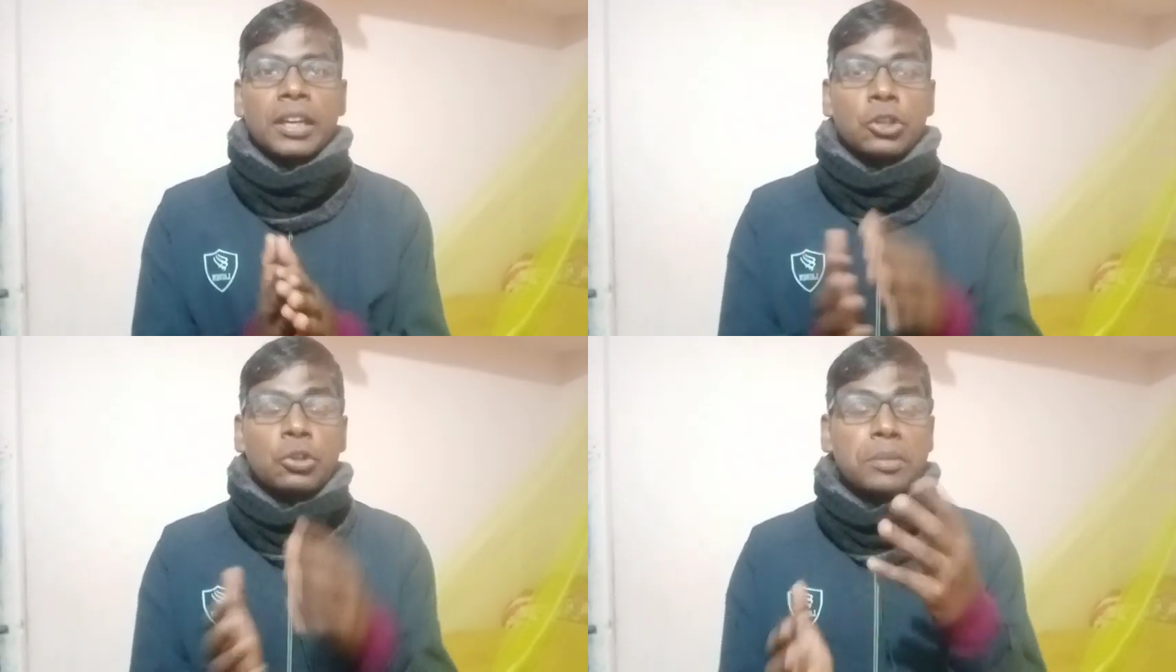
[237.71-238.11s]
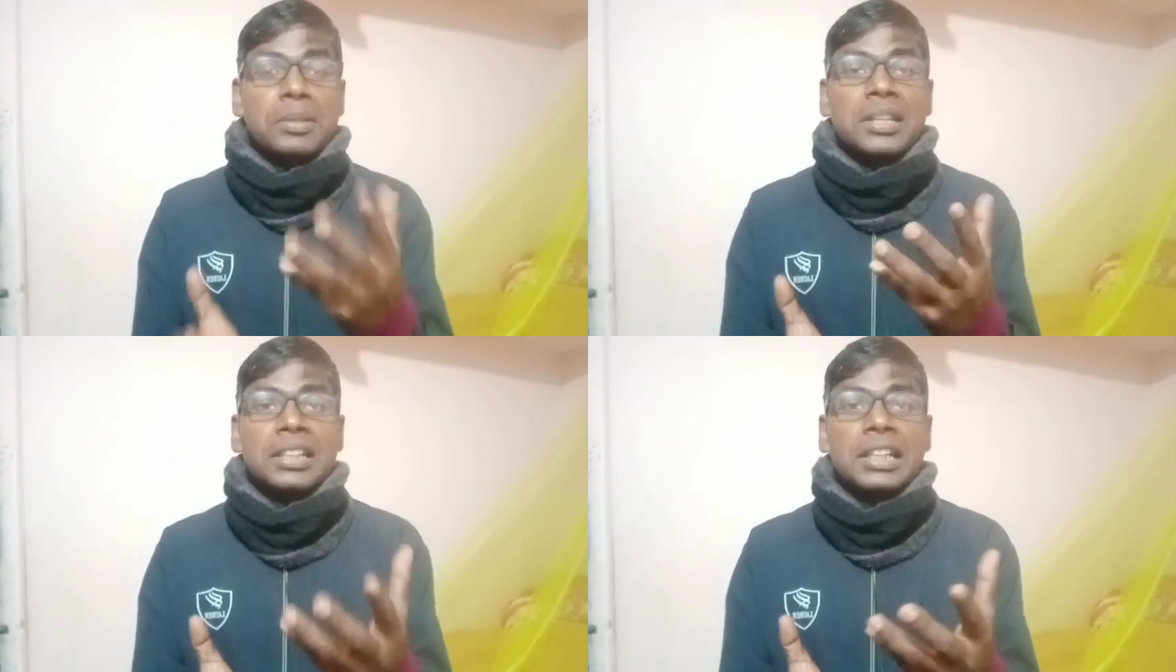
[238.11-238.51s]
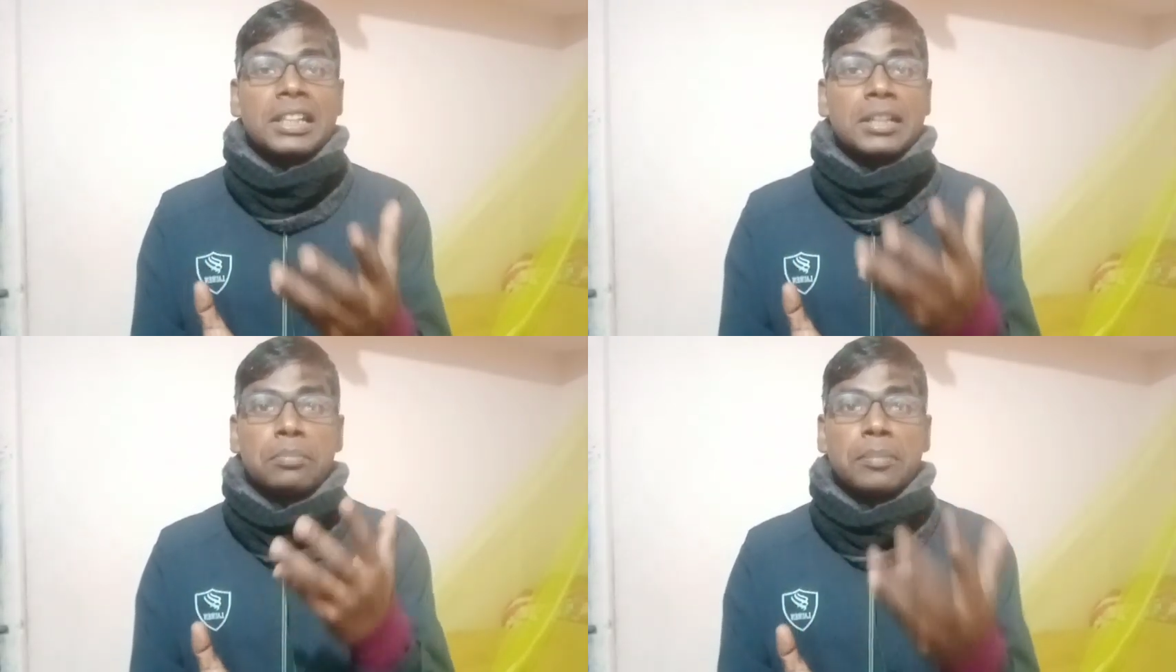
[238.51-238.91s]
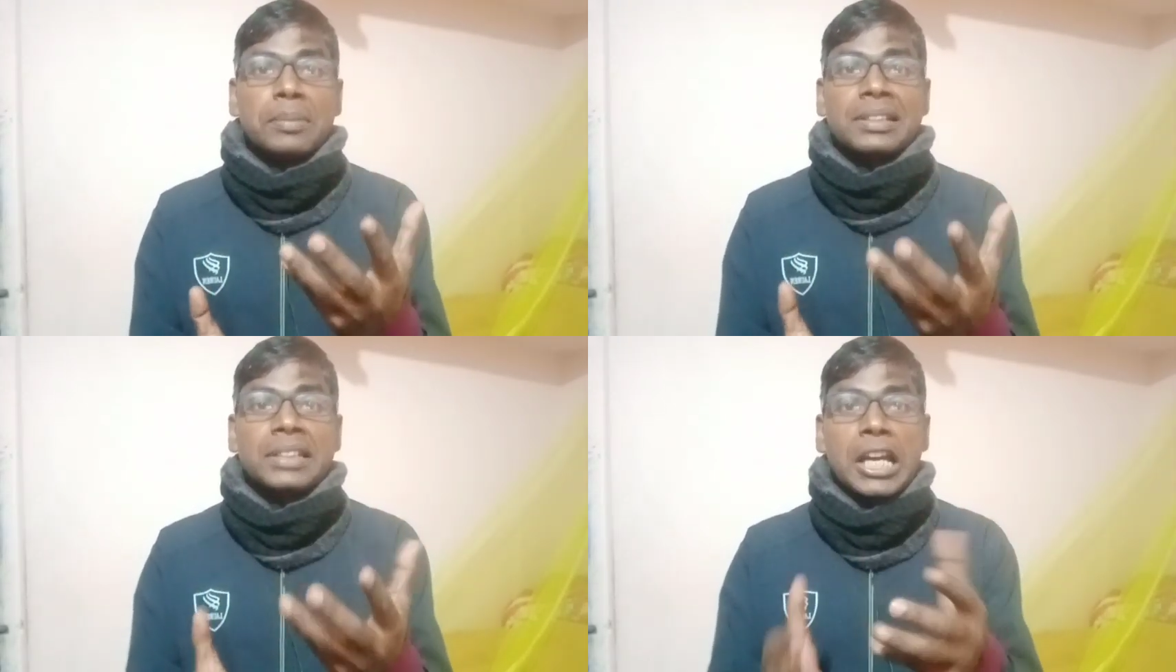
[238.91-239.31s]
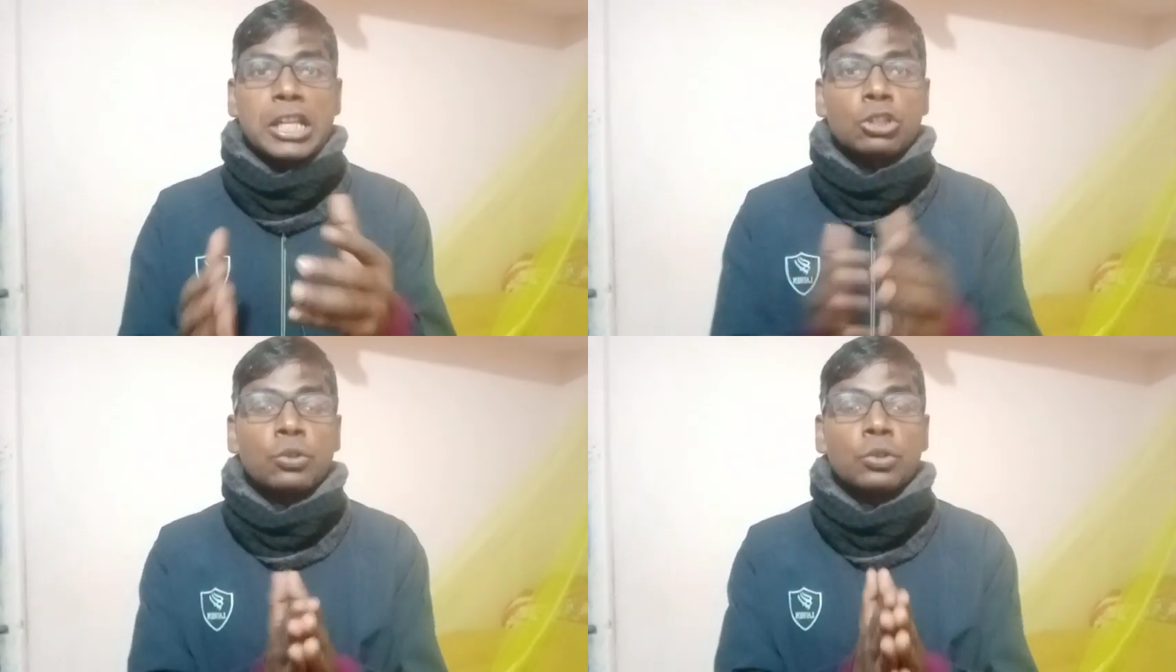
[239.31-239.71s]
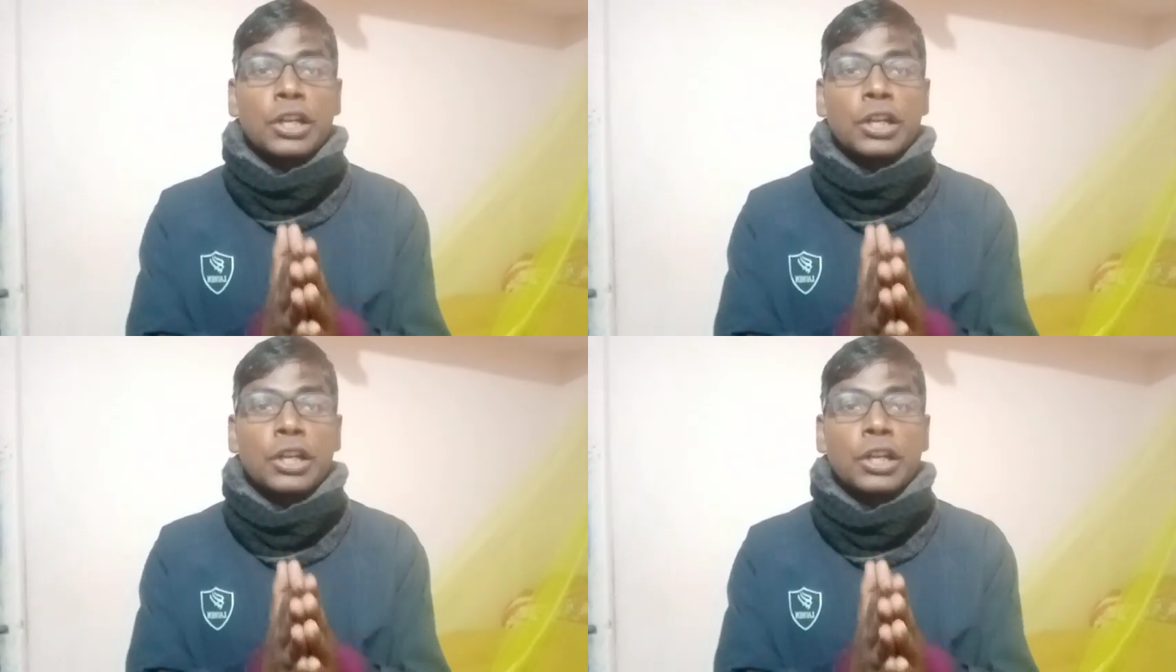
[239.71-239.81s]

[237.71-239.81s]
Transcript: you immediately mimic their tone